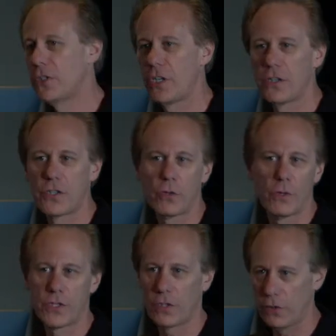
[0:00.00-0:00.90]
shared
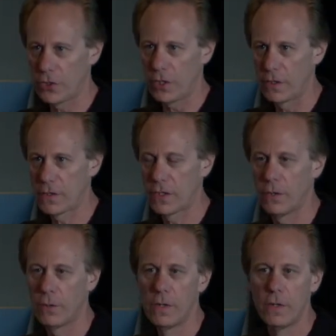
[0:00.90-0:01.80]
storage solution.
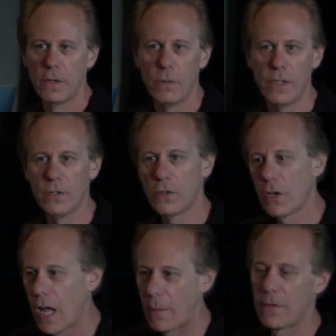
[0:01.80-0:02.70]
So we do
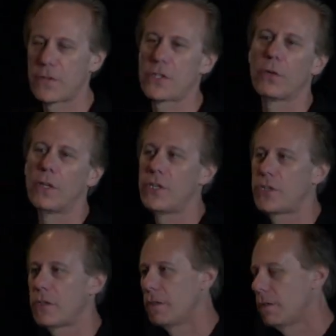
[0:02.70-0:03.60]
collaborative
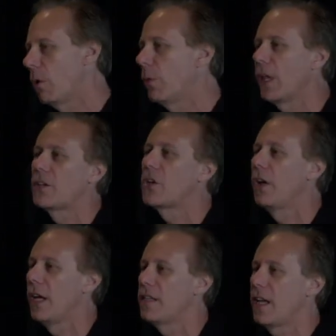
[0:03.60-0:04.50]
storage, what we like to
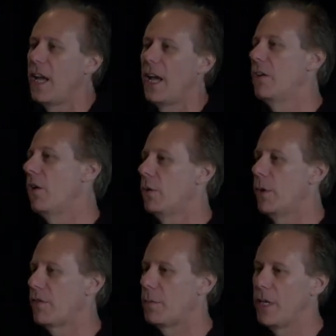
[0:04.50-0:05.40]
call end-to-end, all the
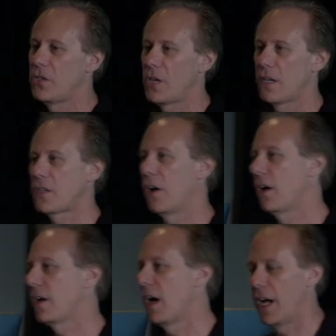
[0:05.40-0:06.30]
way from ingest to
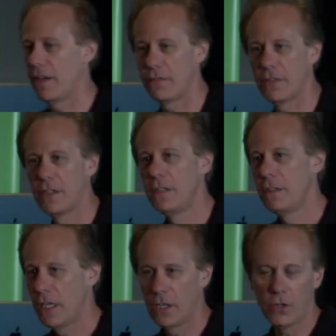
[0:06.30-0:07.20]
archive,
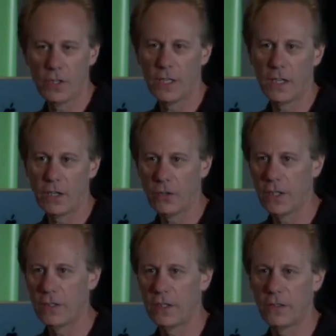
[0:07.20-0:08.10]
including
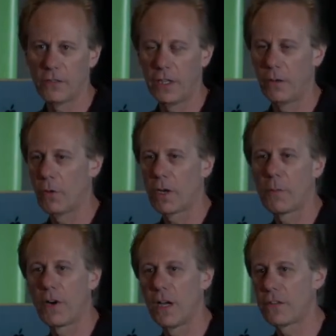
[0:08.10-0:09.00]
delivery and work in
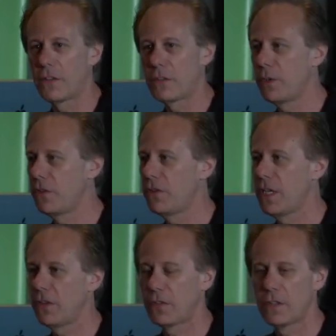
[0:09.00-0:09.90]
process. And we do
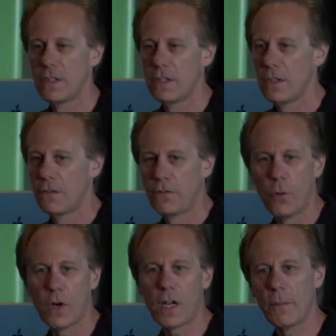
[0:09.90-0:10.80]
this
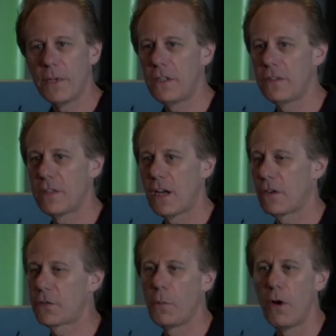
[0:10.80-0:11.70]
for companies that are
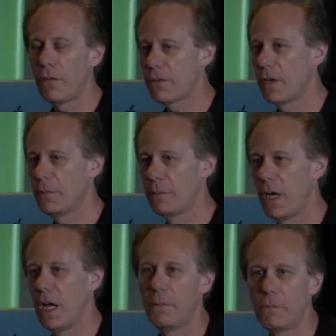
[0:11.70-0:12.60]
small, from
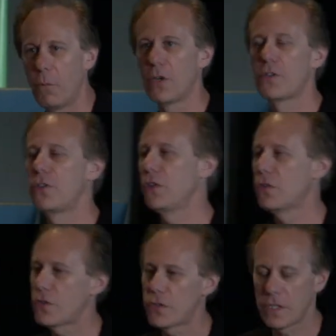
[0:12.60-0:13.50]
1 or 2
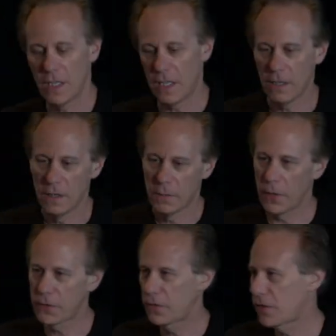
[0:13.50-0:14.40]
users in a
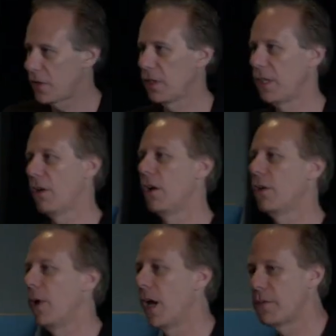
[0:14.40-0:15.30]
post facility all the
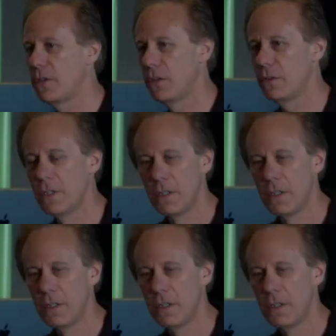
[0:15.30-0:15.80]
way up to